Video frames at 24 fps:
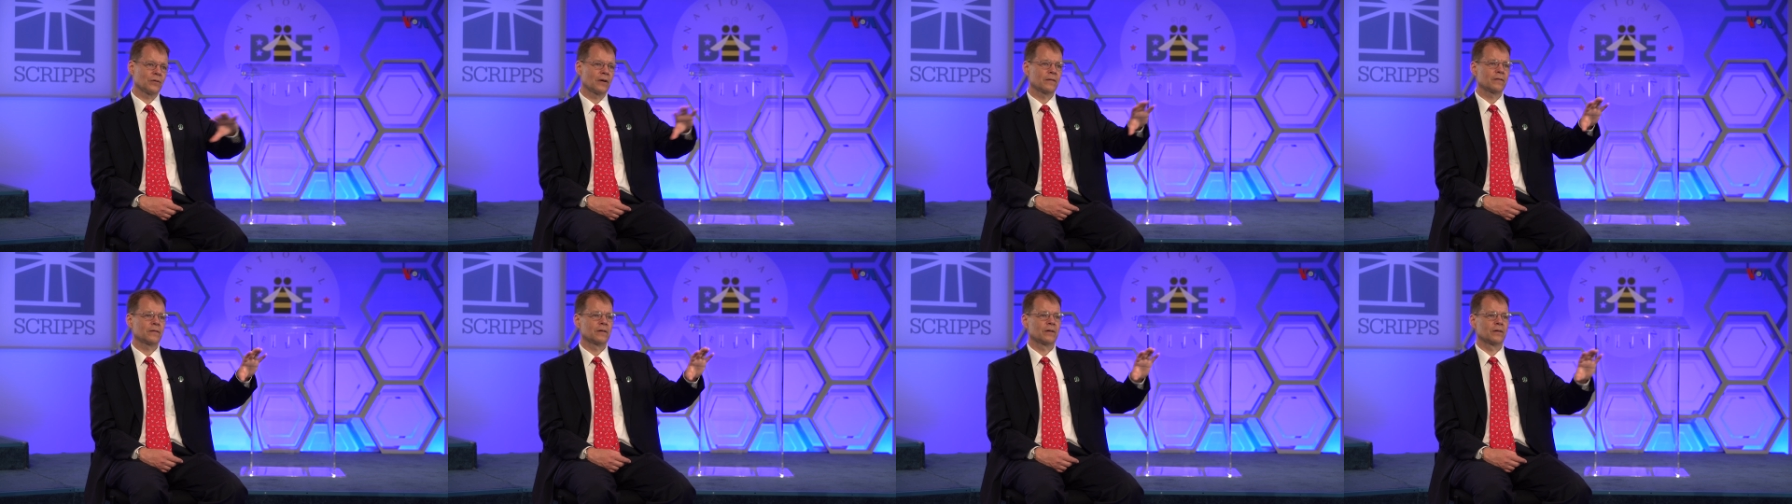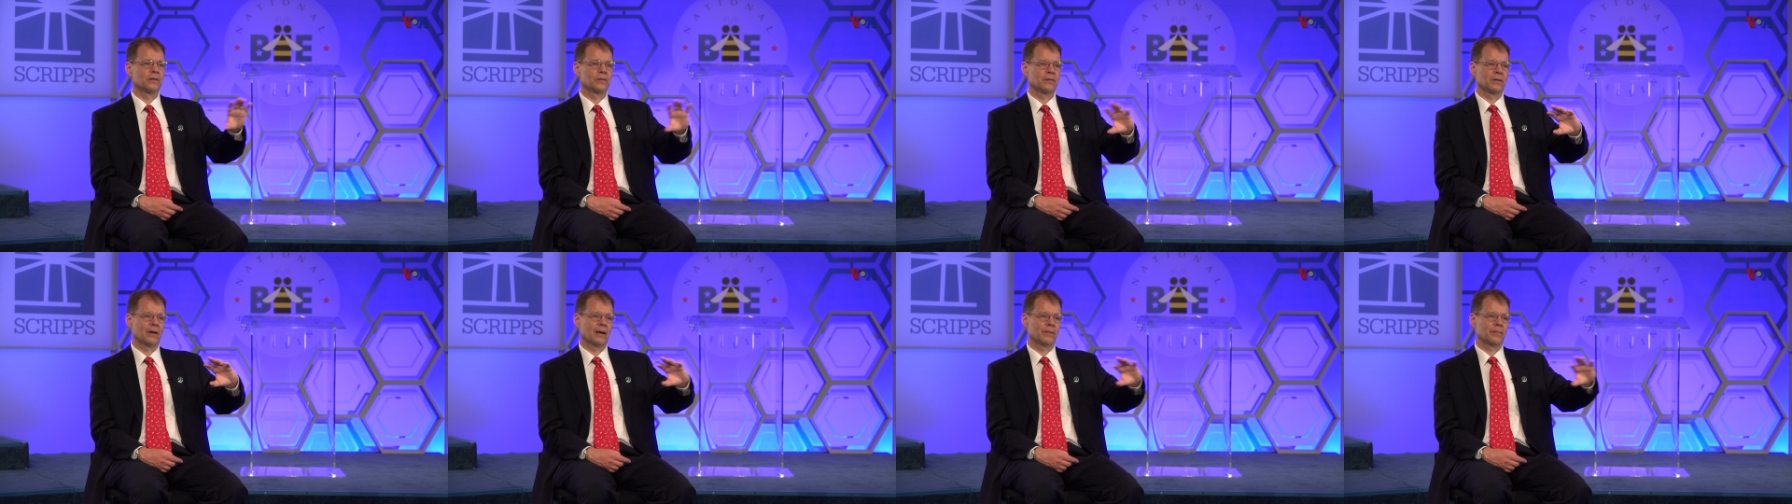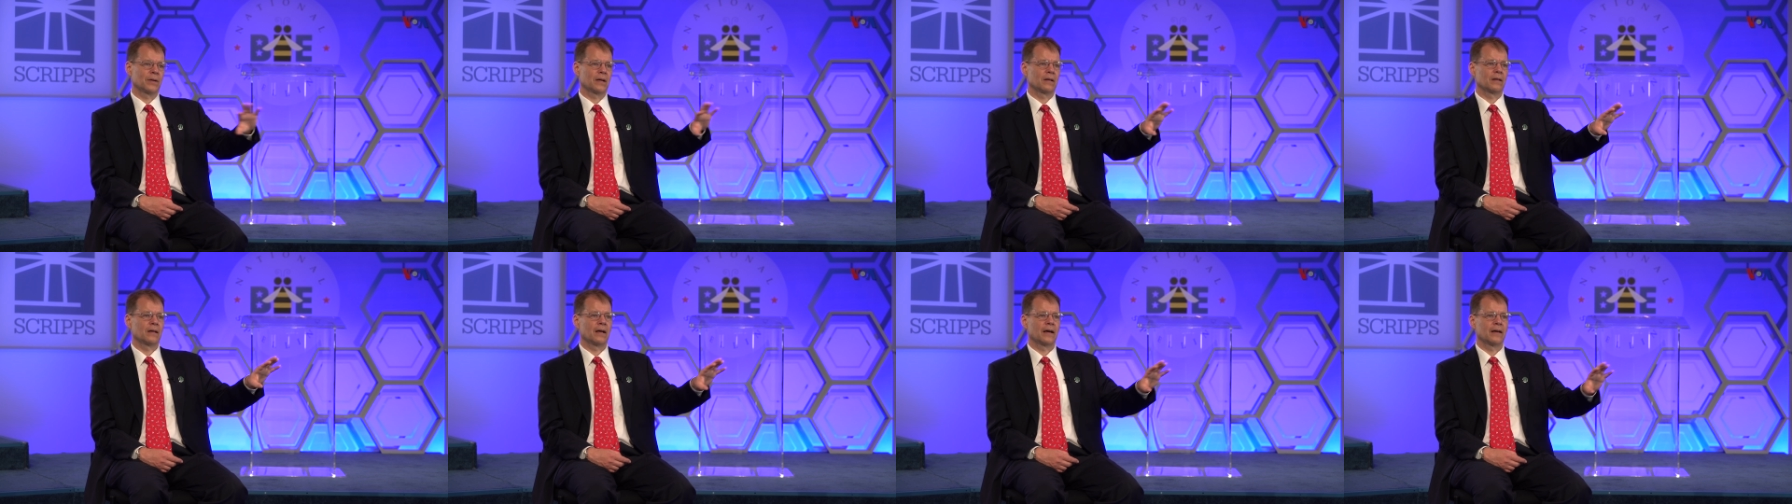drifted throughout
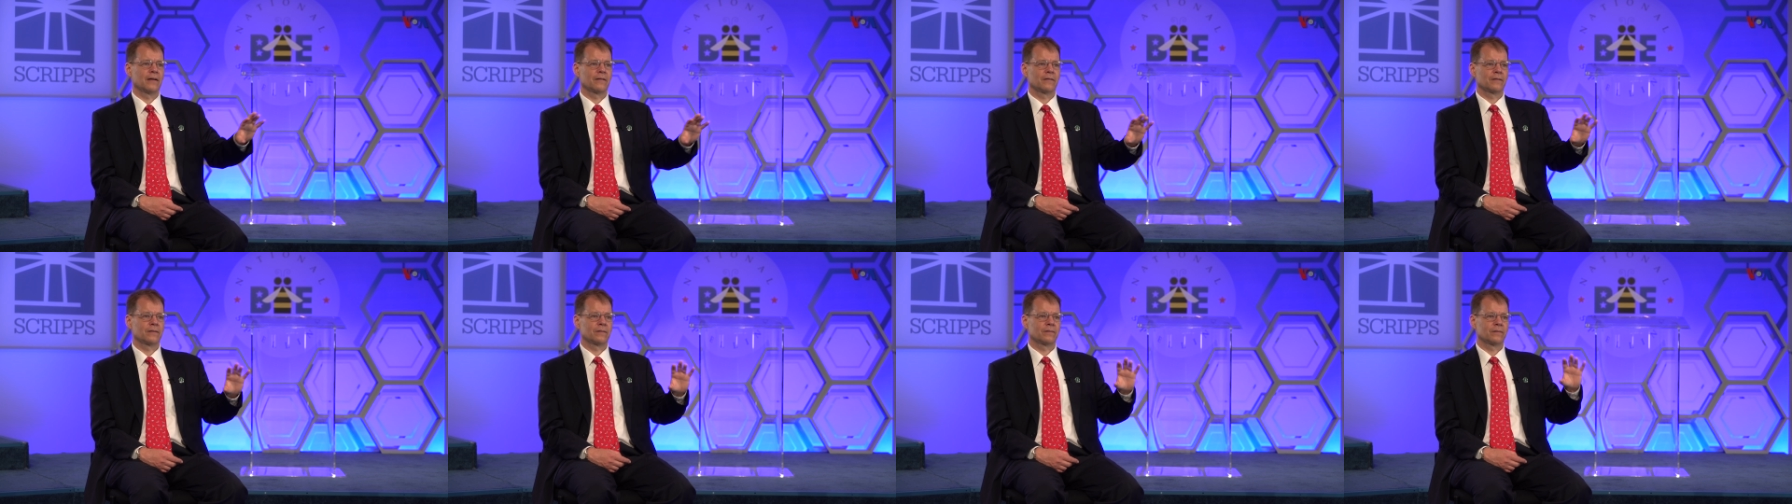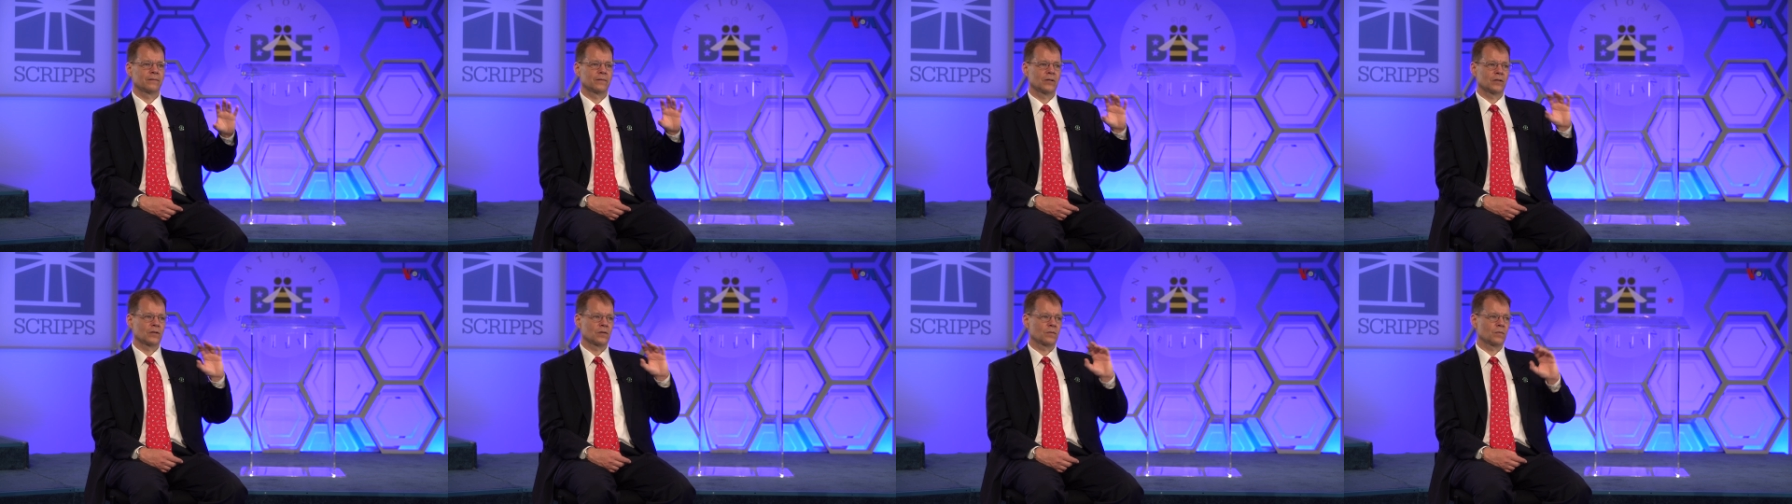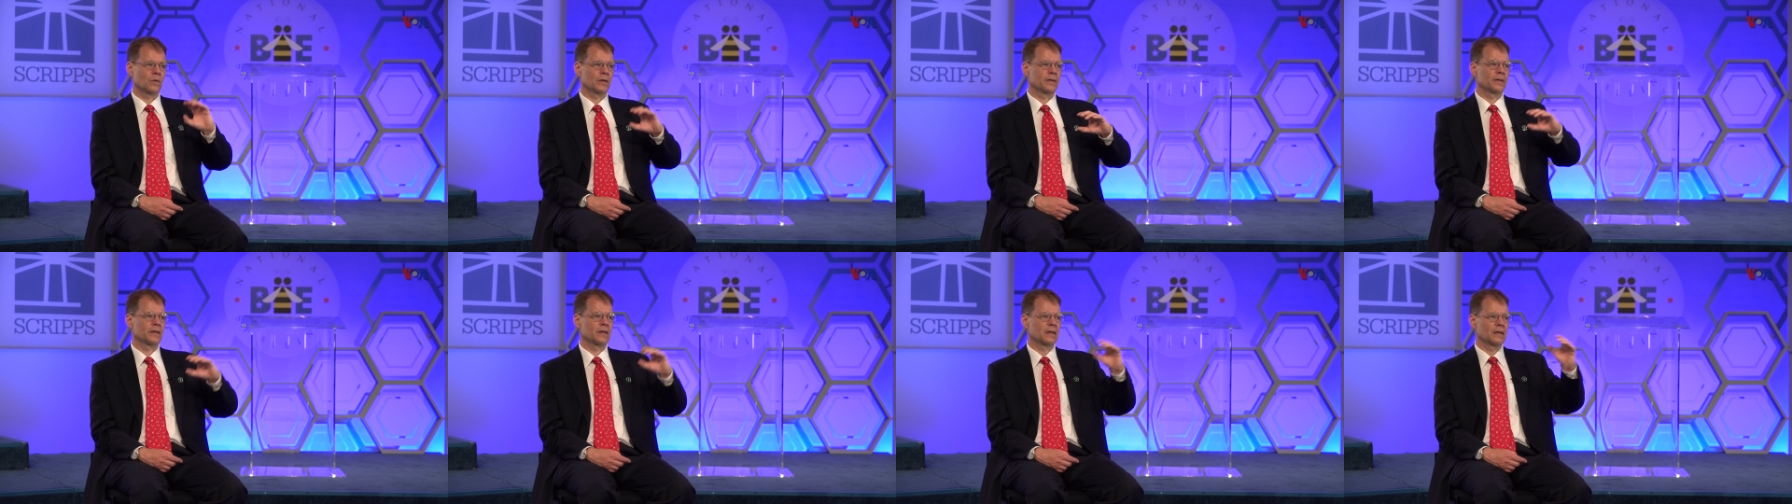my life. Just
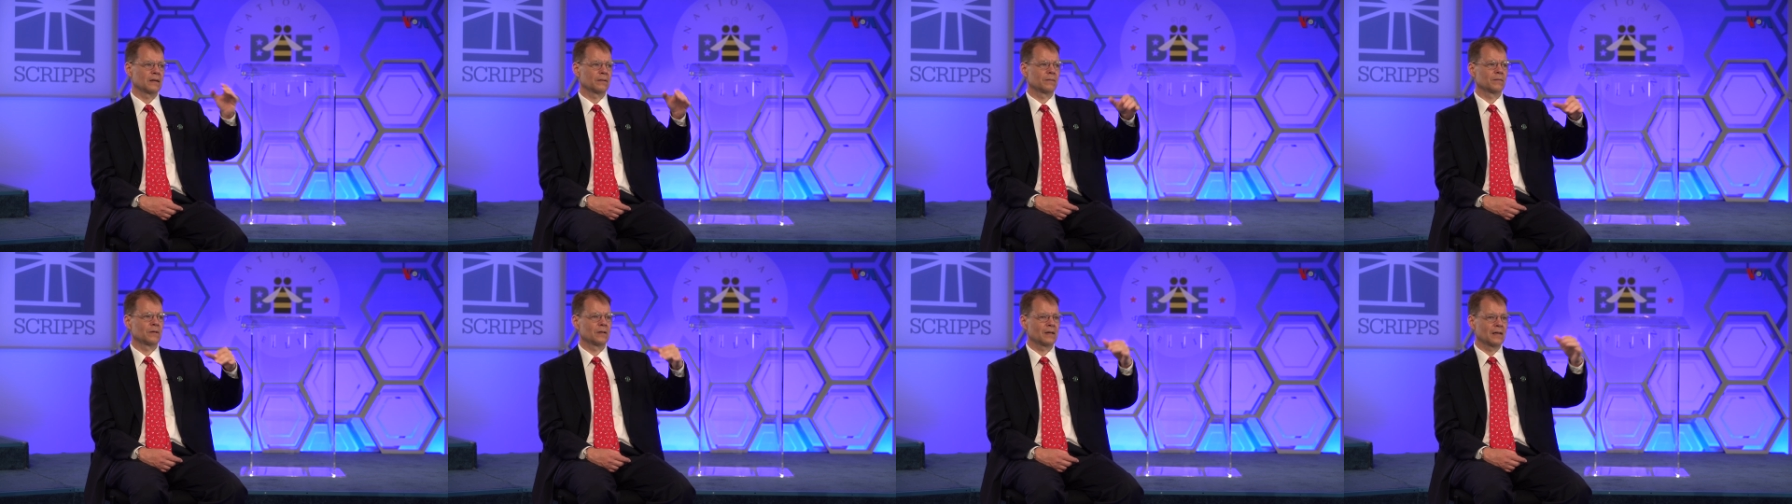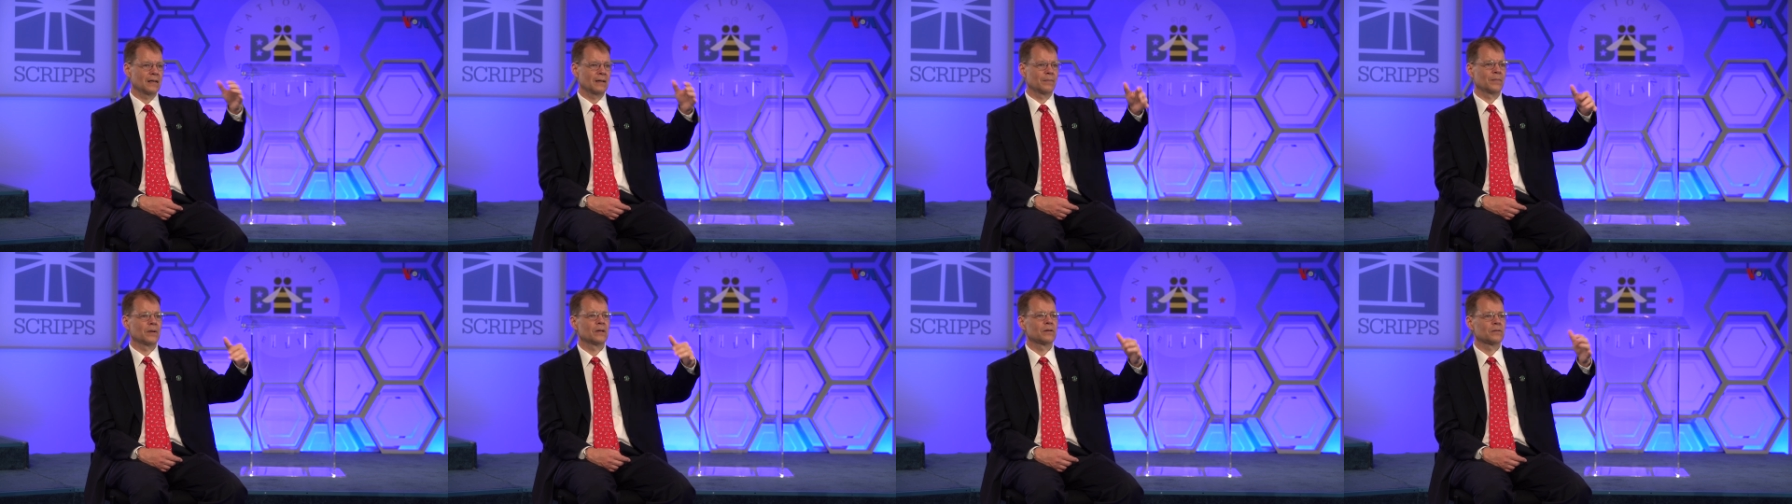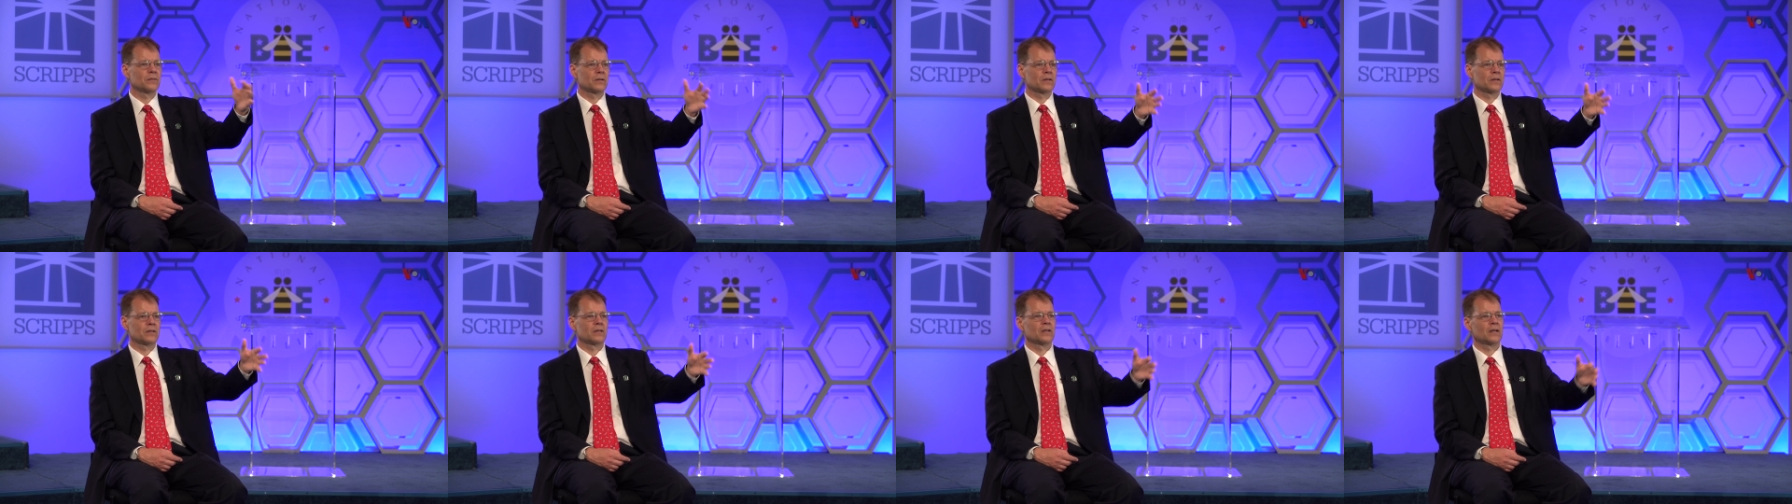one thing would keep
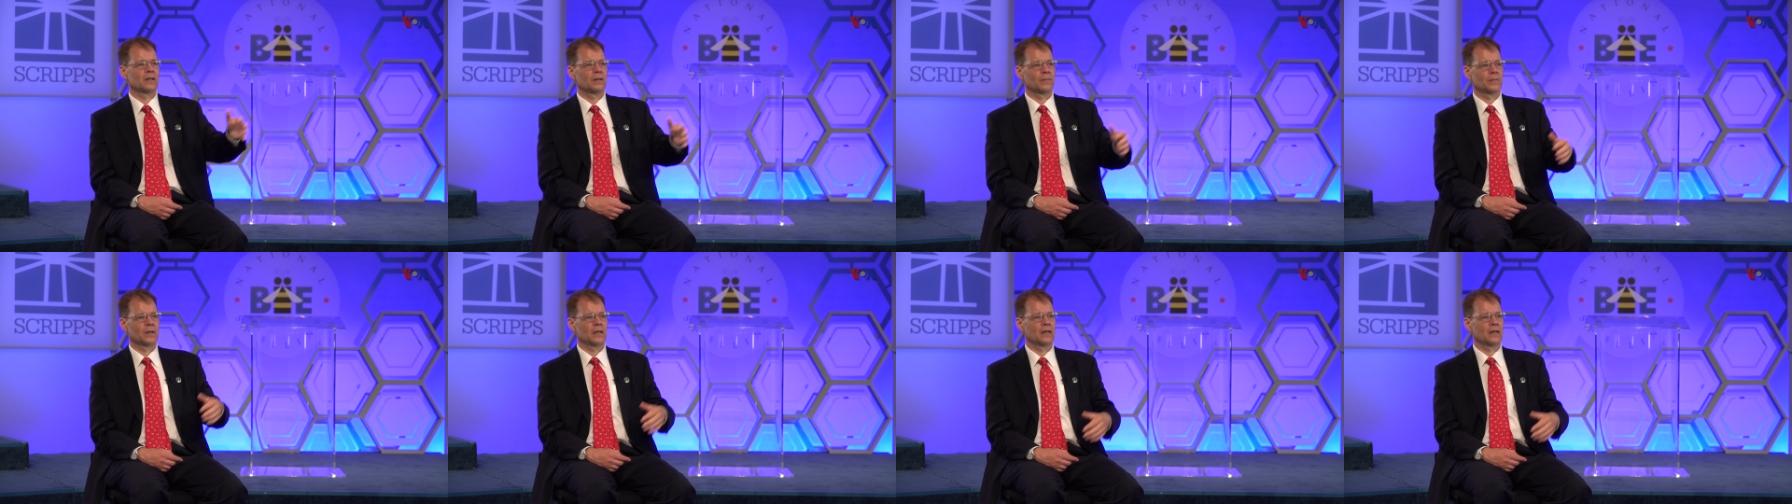interesting